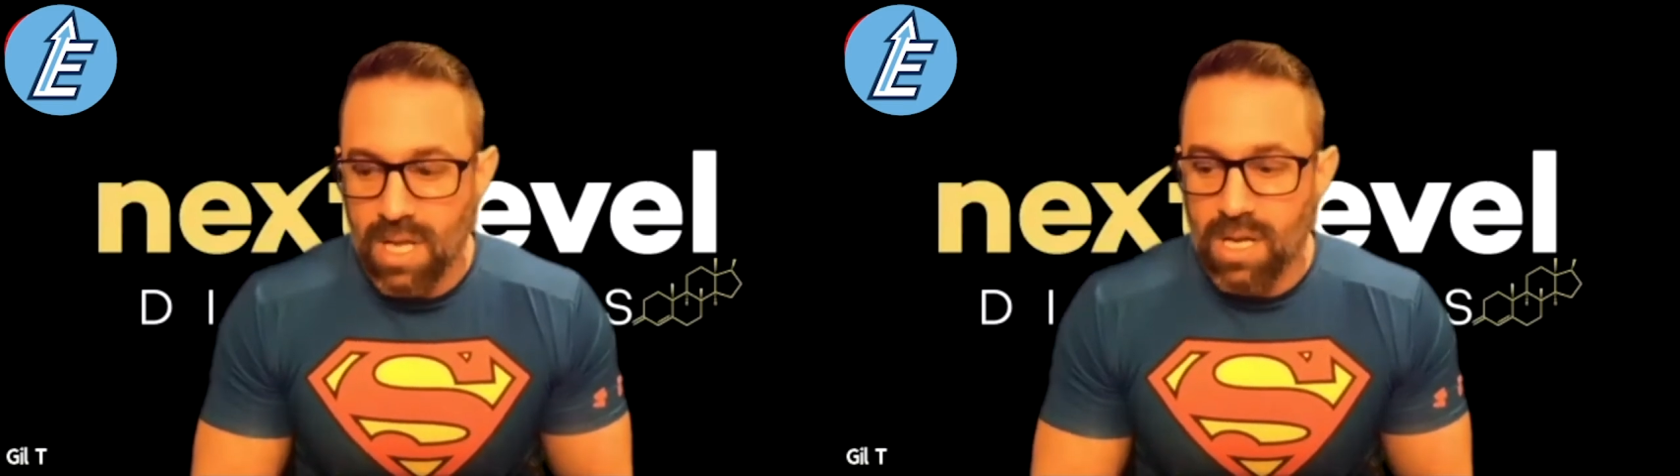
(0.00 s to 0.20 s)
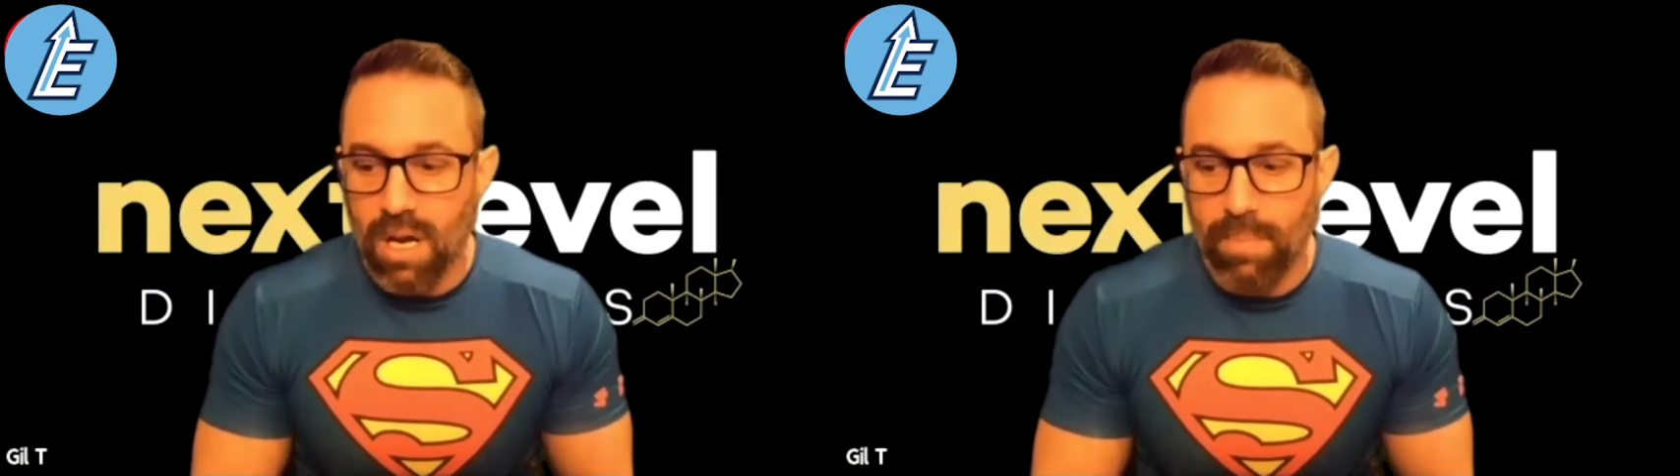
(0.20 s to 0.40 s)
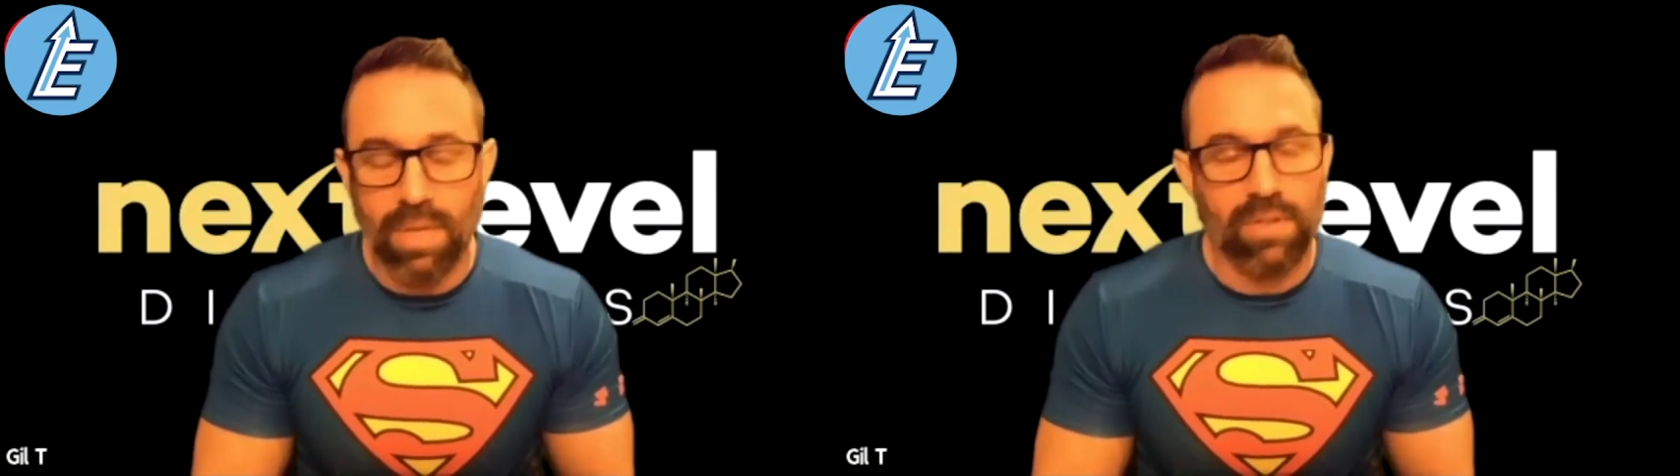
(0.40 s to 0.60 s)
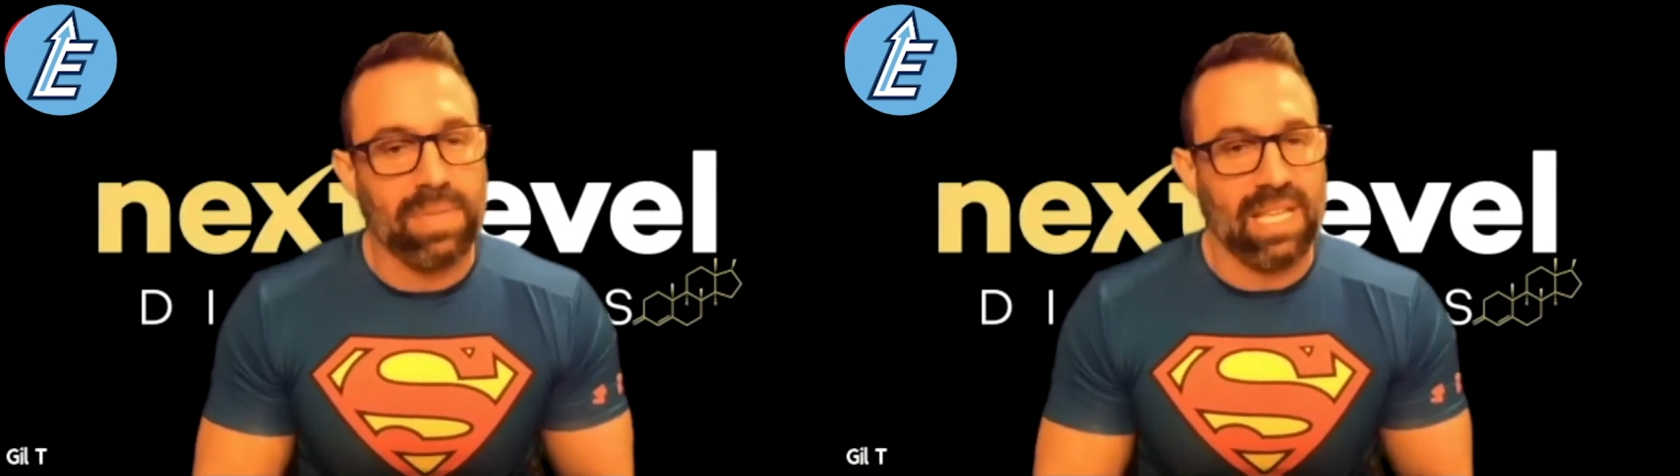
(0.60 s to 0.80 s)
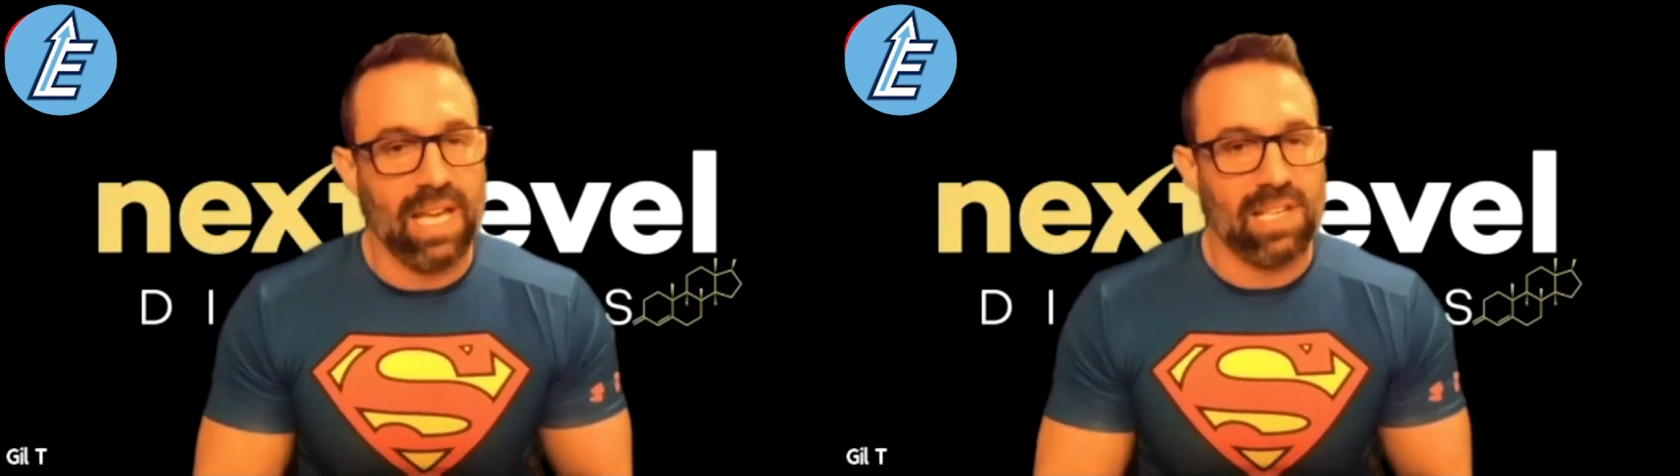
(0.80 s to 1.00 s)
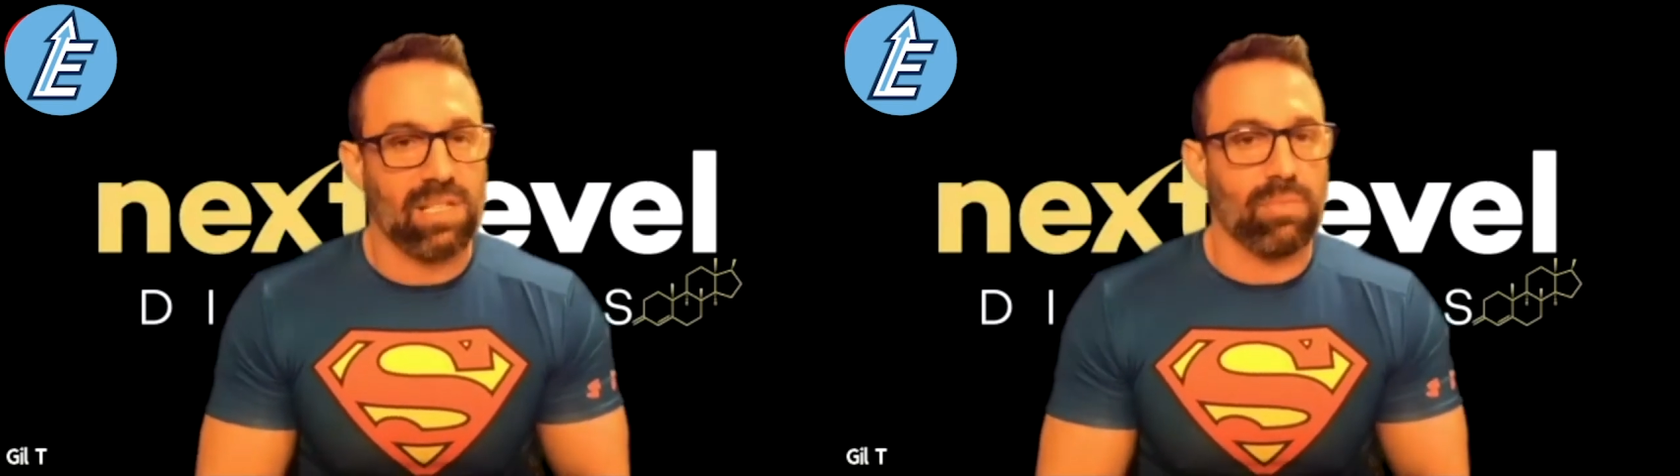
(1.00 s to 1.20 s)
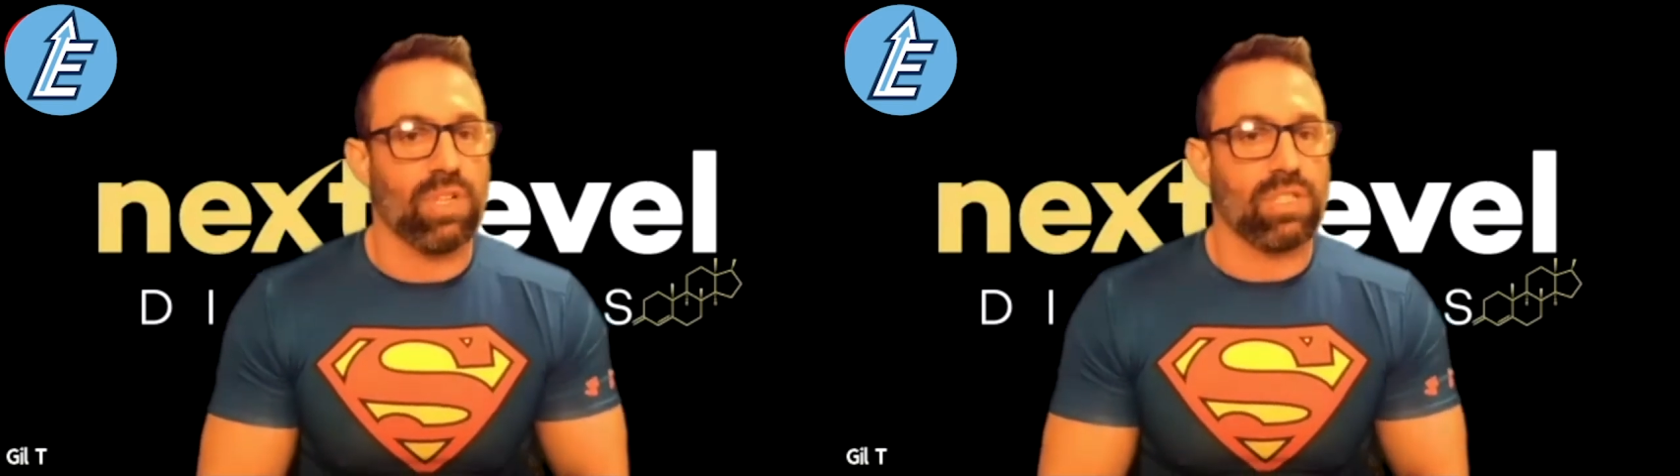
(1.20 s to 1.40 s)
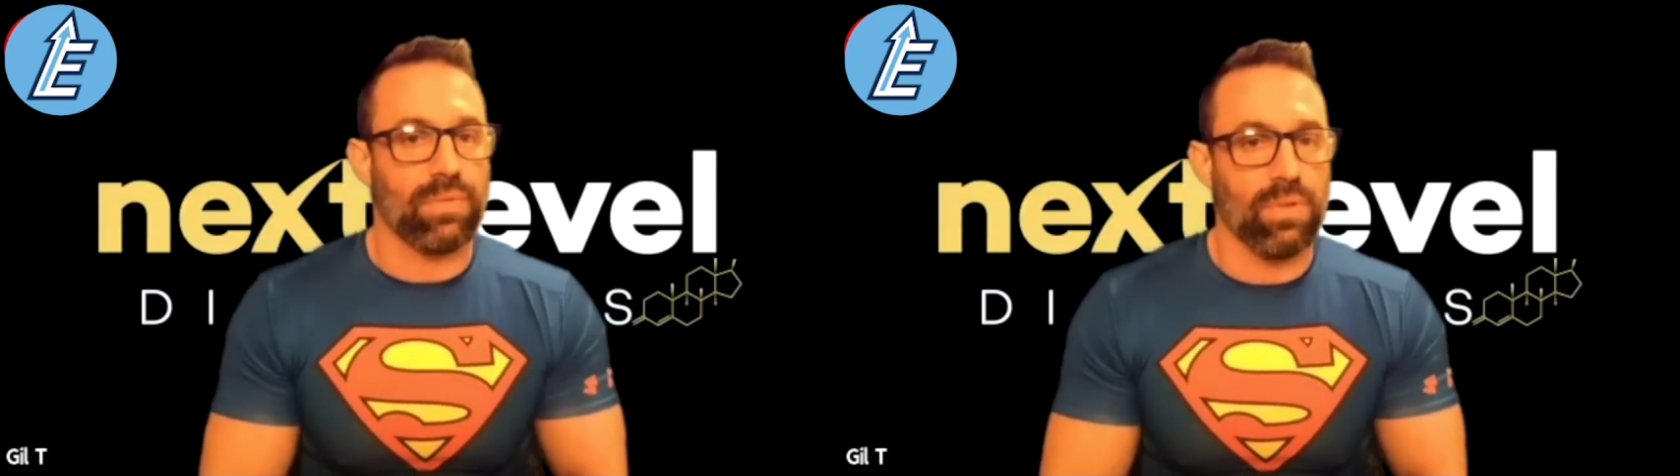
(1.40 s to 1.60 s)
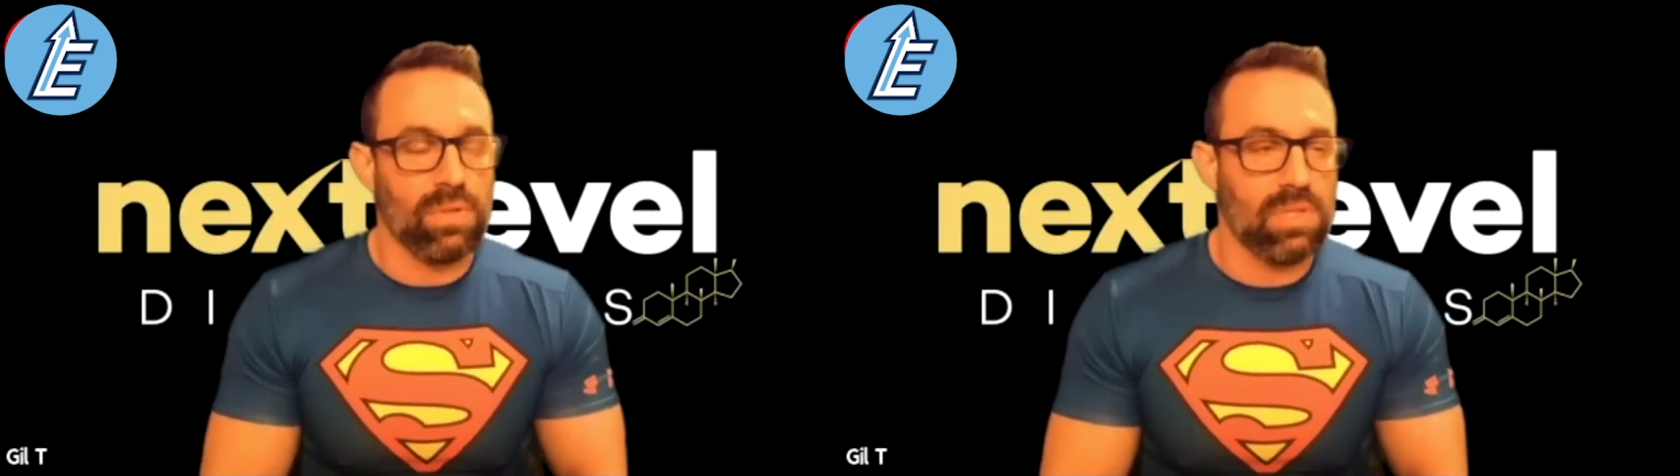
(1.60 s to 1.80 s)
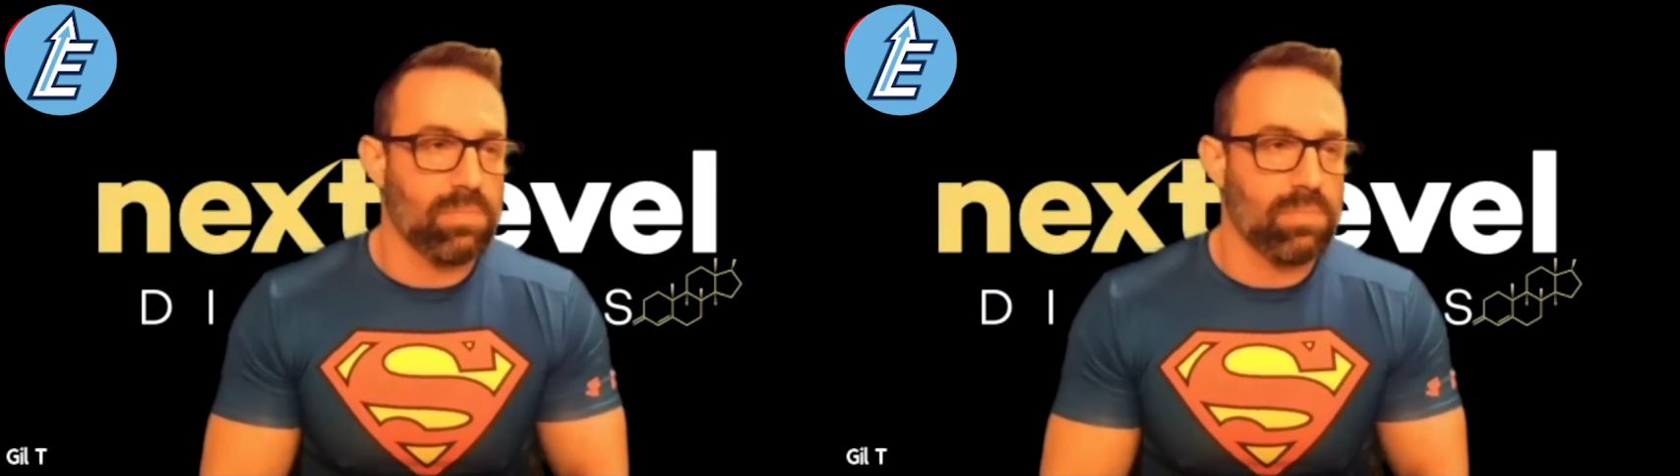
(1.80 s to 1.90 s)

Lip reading: A couple of potassium-rich foods,